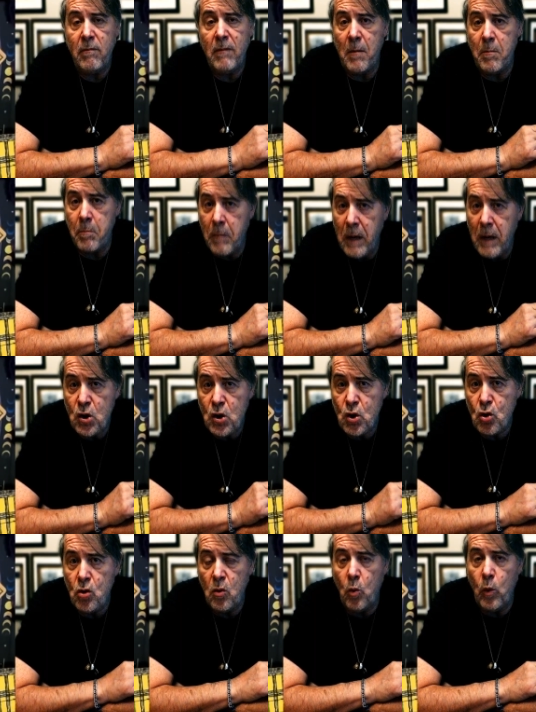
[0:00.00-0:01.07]

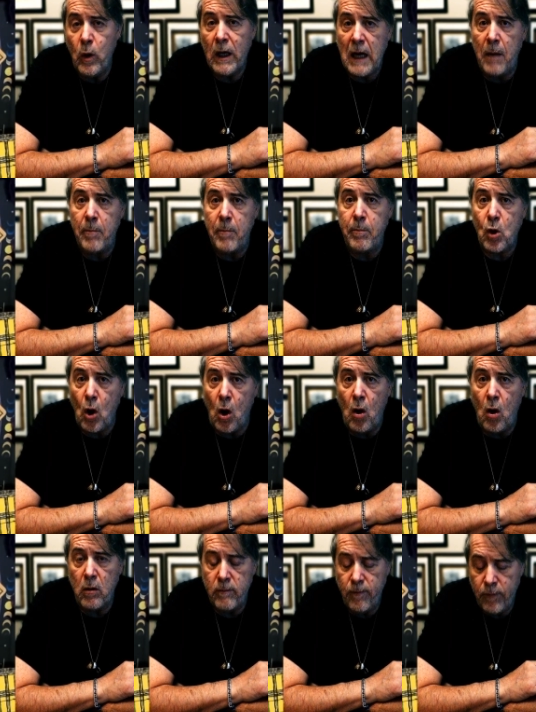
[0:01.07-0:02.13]
major wake-up call.